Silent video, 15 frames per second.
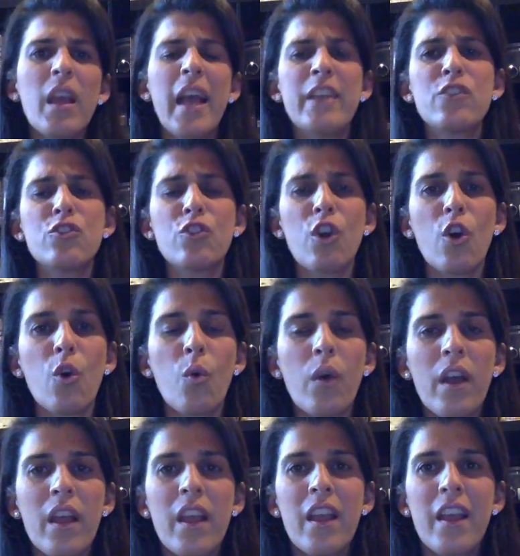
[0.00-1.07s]
And so
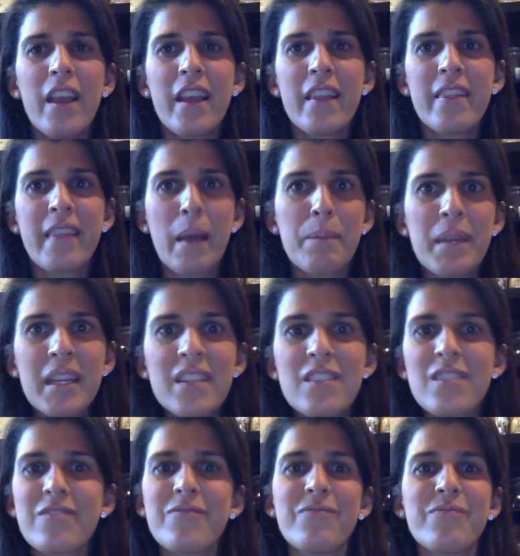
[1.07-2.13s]
that
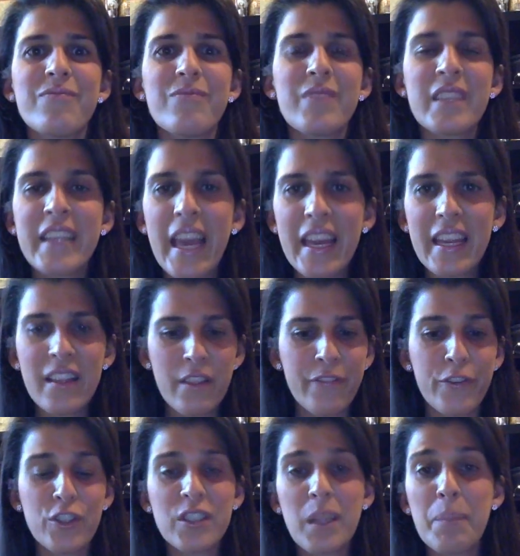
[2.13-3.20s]
means the
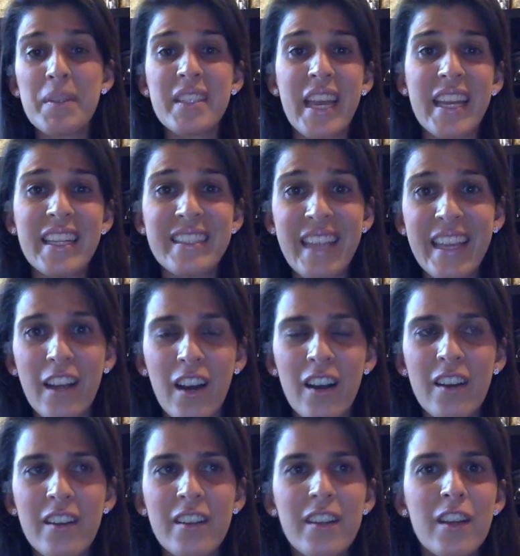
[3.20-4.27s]
first step is getting data.
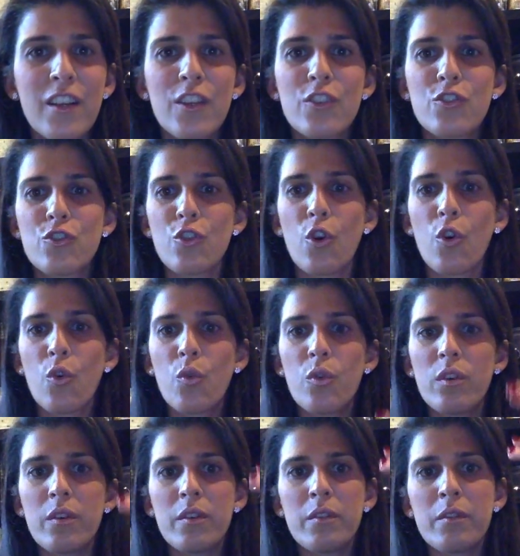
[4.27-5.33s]

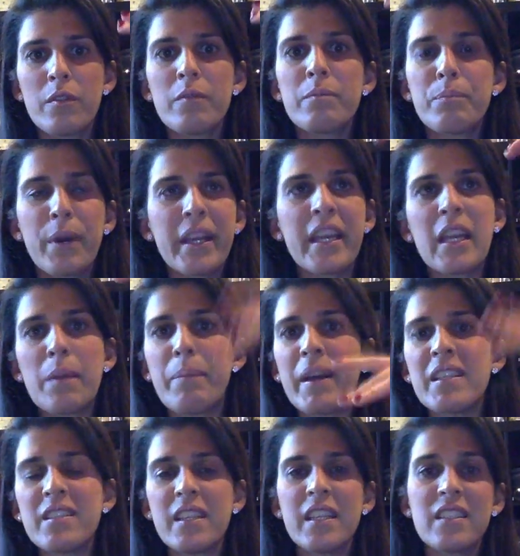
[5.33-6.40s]
So breaking it
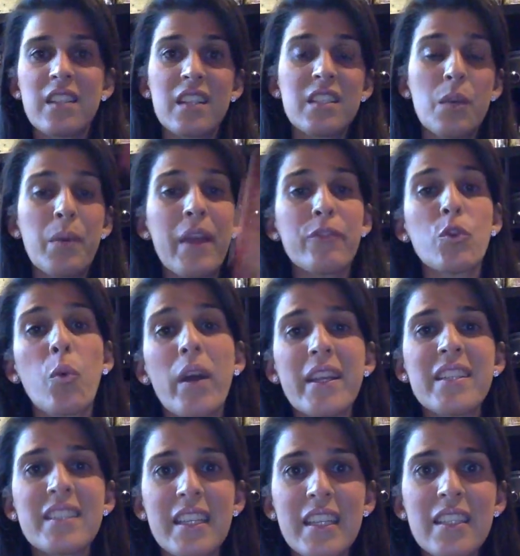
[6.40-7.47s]
by cities. Let's say we have
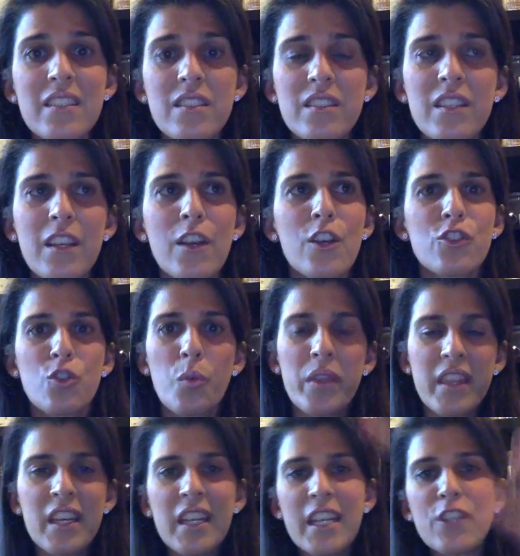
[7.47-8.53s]
20 cities. So
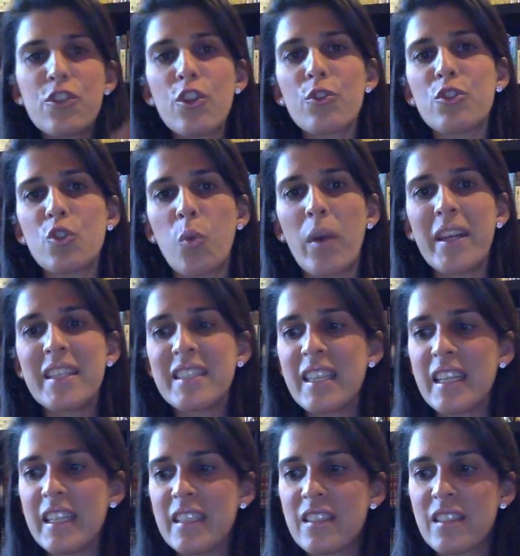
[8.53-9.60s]
within each of those 20
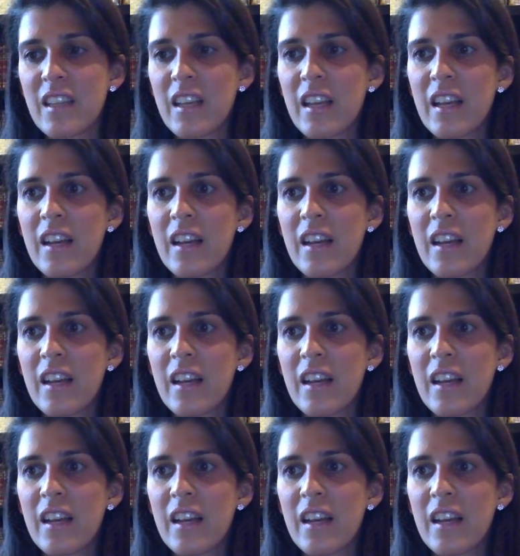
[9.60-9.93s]
cities,